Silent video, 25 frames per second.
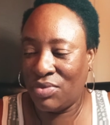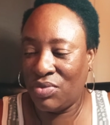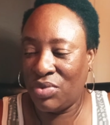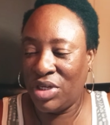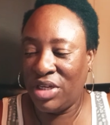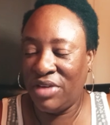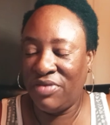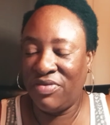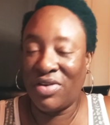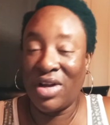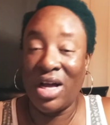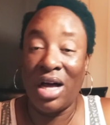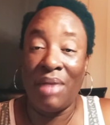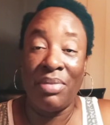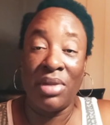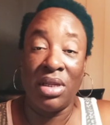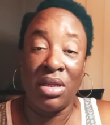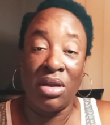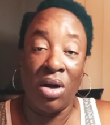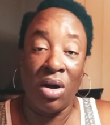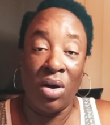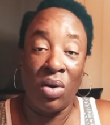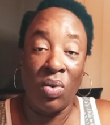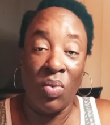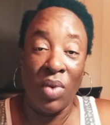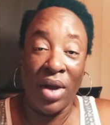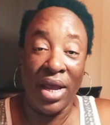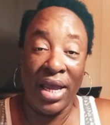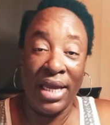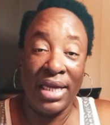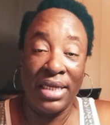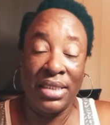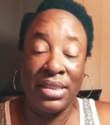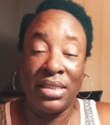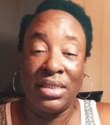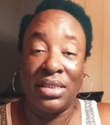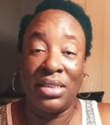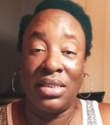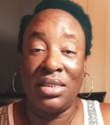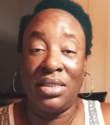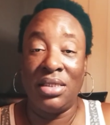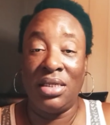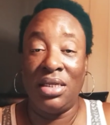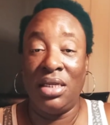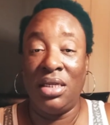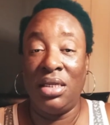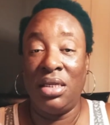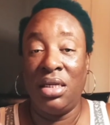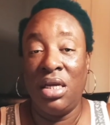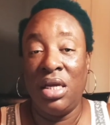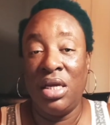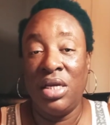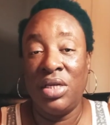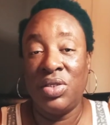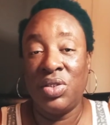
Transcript: we've come a long way to see